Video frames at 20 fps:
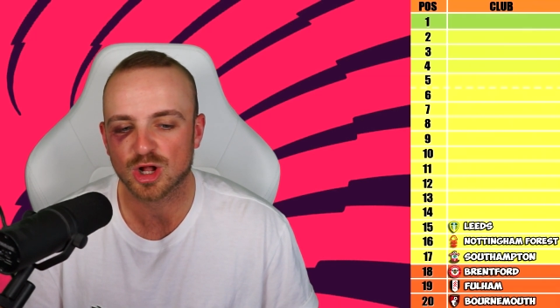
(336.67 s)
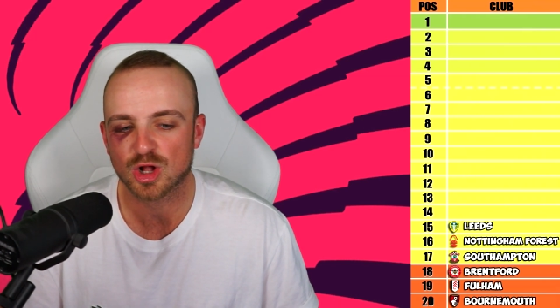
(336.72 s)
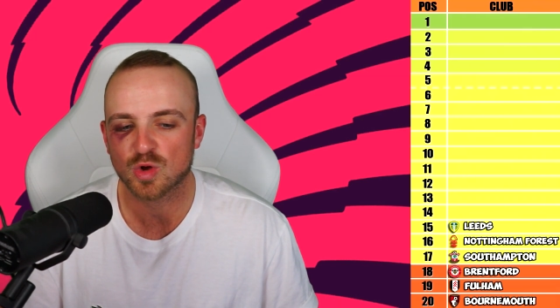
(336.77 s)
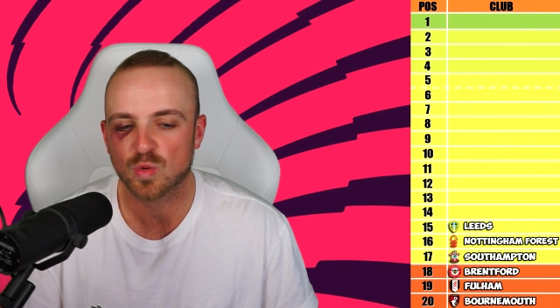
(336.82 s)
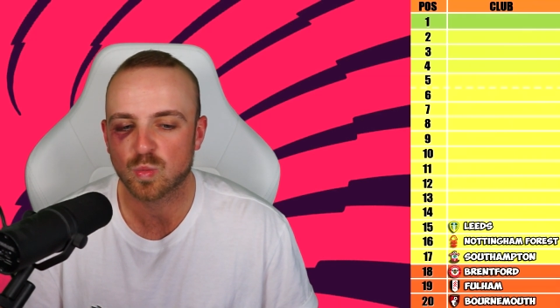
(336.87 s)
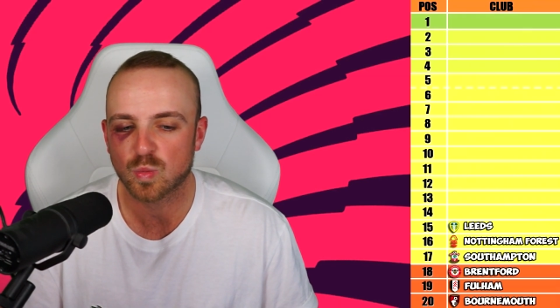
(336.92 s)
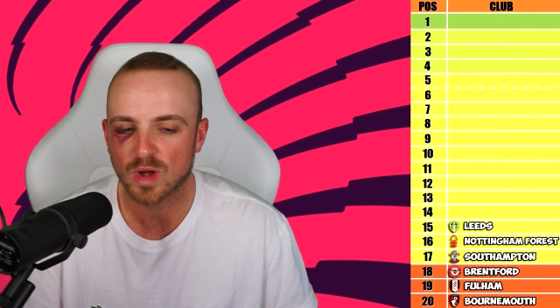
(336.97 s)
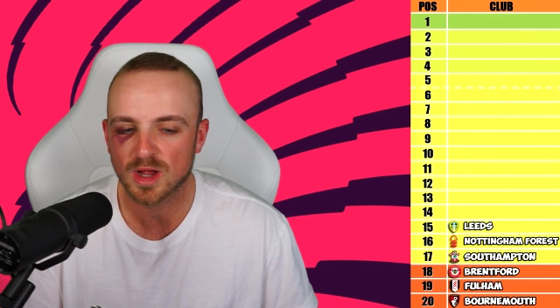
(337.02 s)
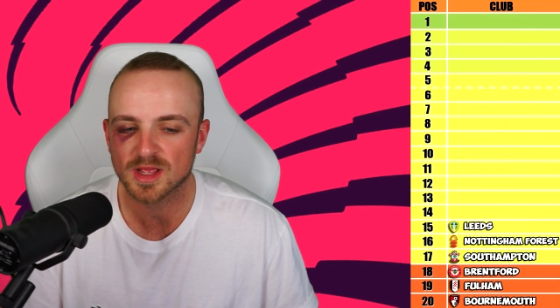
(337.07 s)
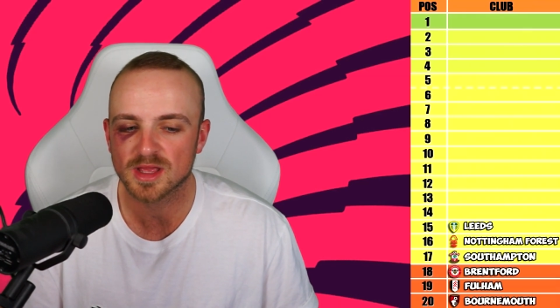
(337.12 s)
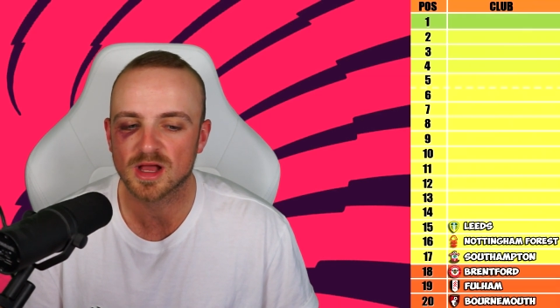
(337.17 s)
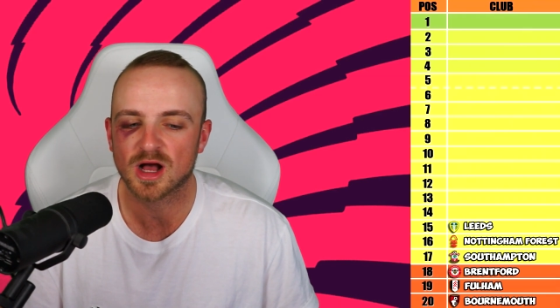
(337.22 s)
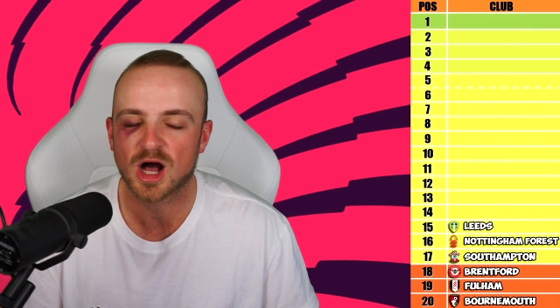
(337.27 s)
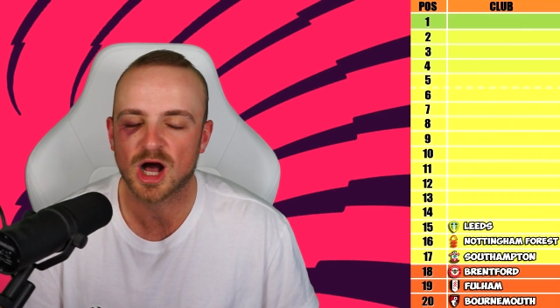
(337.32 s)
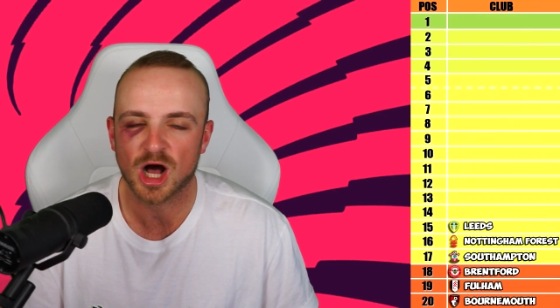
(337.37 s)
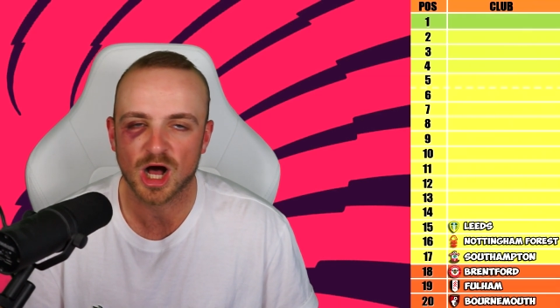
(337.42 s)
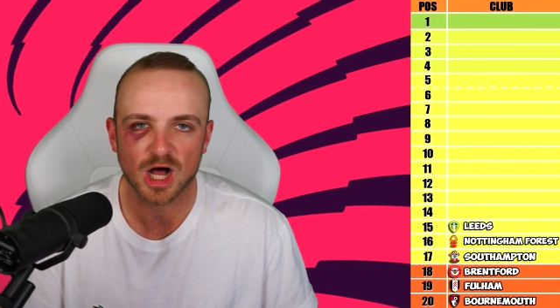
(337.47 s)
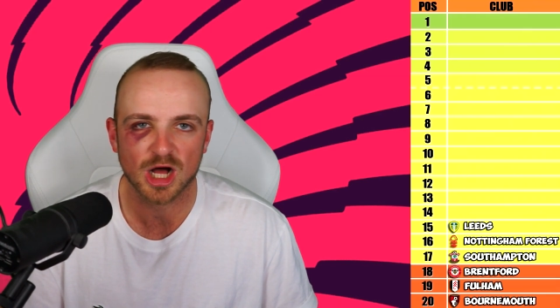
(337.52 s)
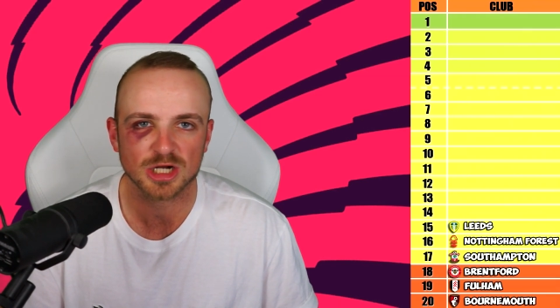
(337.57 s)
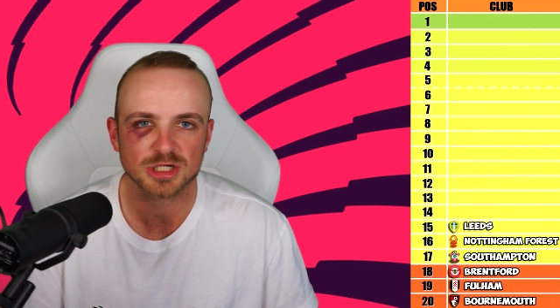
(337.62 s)
quite
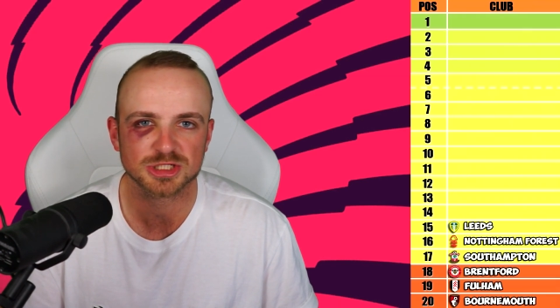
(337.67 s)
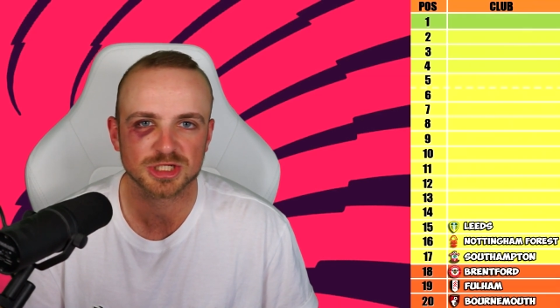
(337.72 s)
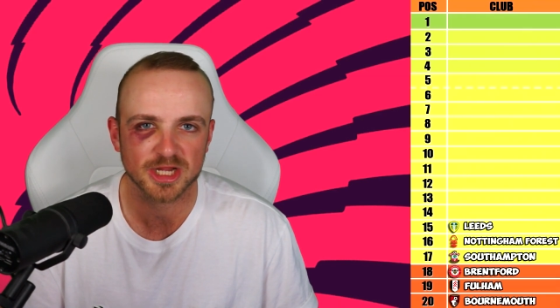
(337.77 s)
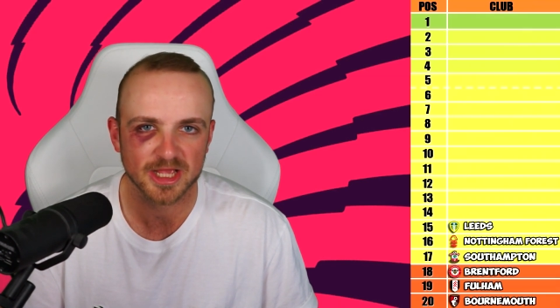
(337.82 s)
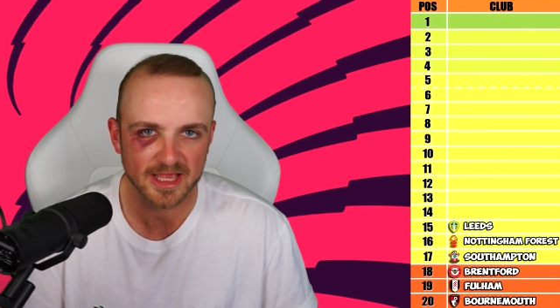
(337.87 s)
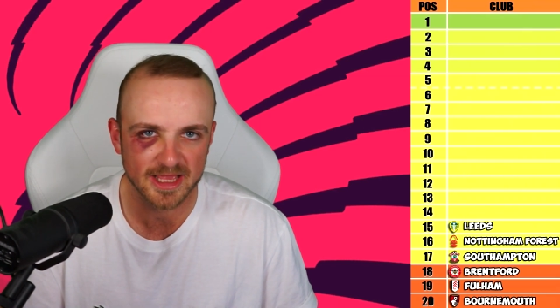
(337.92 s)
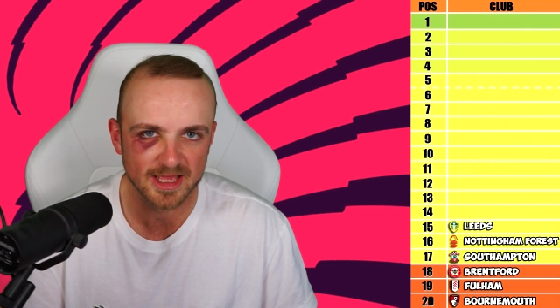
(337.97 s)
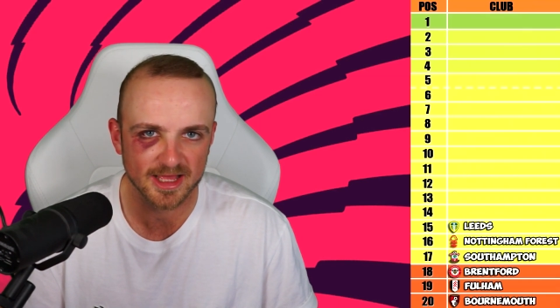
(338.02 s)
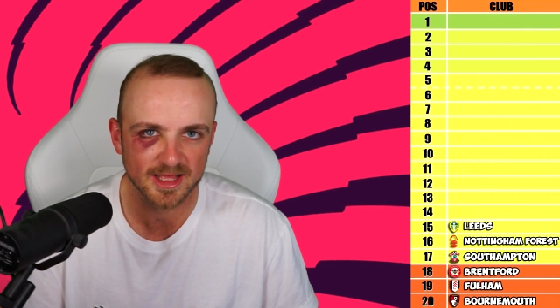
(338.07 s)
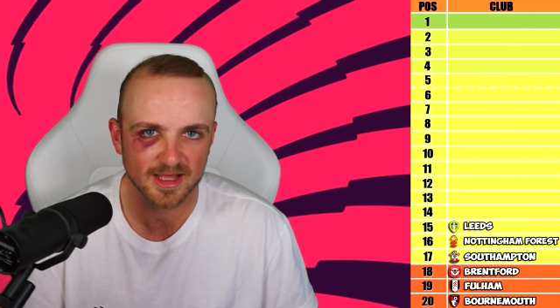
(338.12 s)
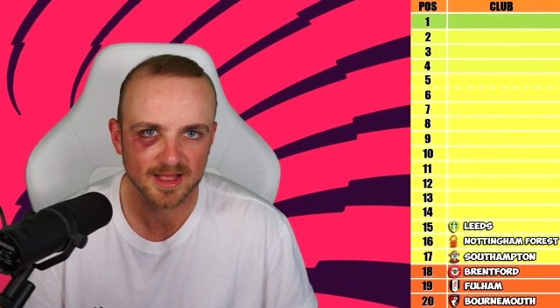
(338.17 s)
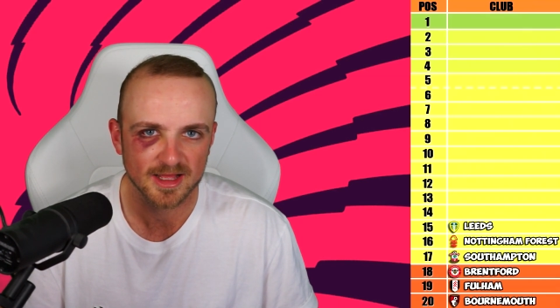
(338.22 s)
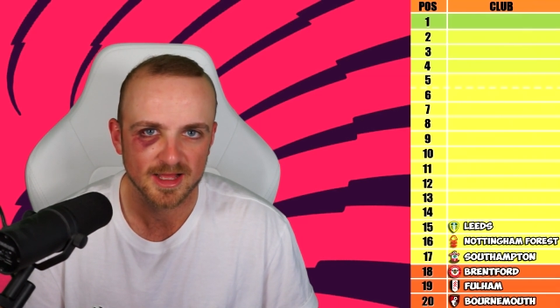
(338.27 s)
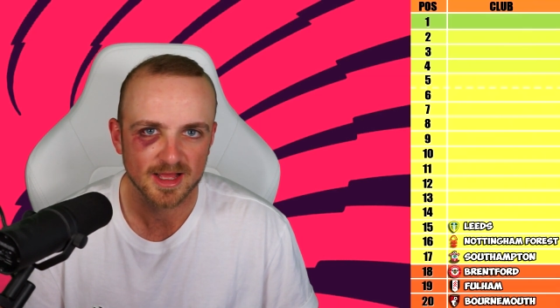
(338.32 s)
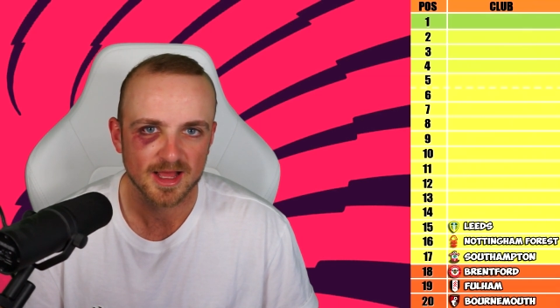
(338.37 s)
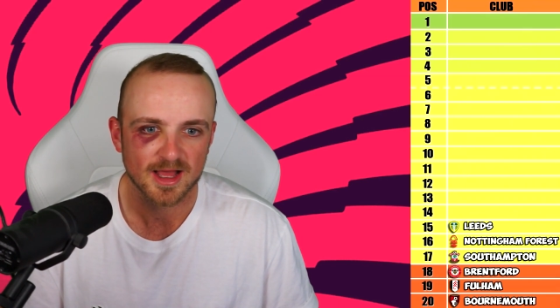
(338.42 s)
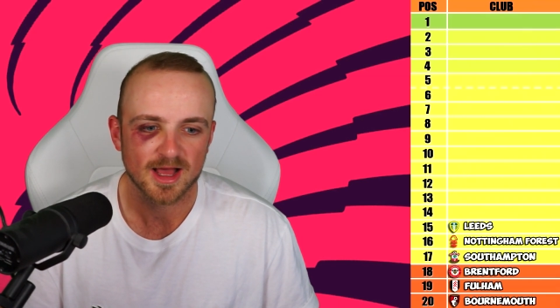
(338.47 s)
harsh here.